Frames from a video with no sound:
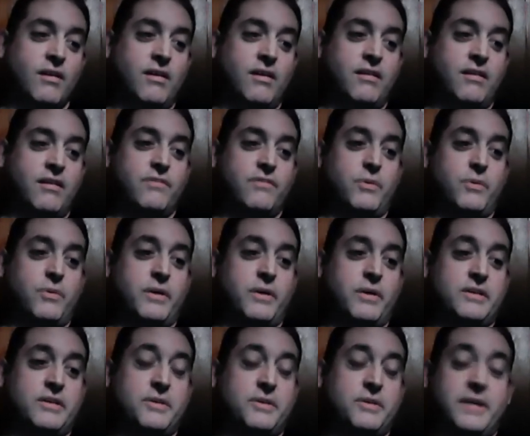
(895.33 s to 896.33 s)
If you want to
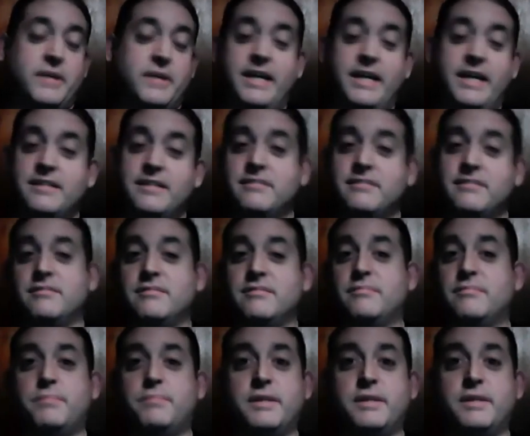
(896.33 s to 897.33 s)
donate,
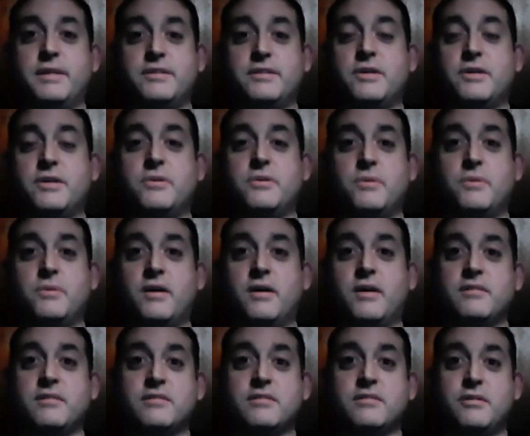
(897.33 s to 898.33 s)
please go to
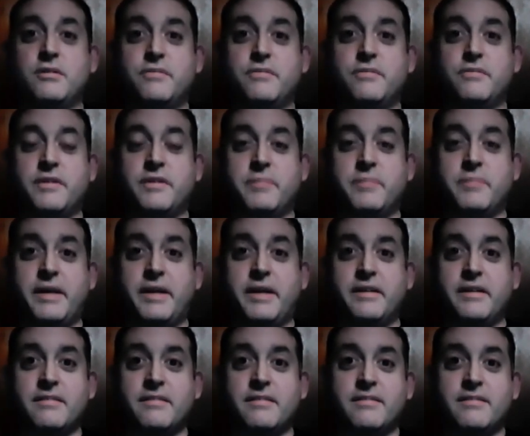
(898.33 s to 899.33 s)
our GoFundMe
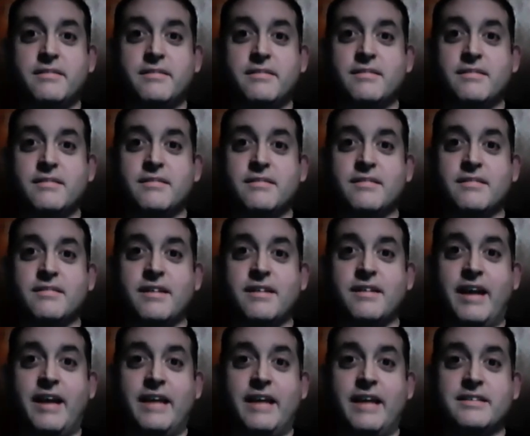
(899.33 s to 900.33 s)

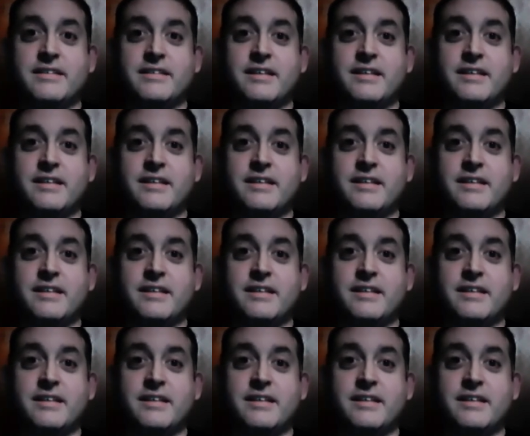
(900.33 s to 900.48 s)
at